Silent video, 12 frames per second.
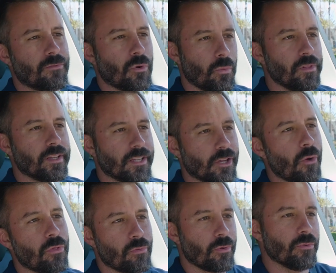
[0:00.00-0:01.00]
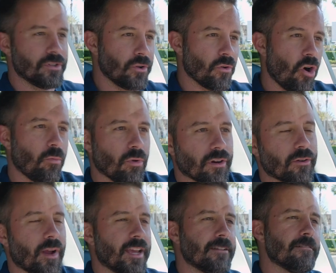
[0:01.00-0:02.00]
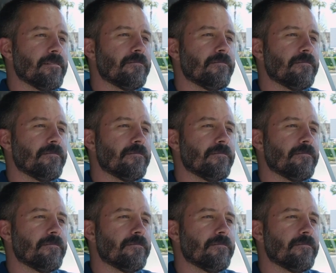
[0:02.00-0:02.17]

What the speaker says: if you're willing to go through and do your homework, right?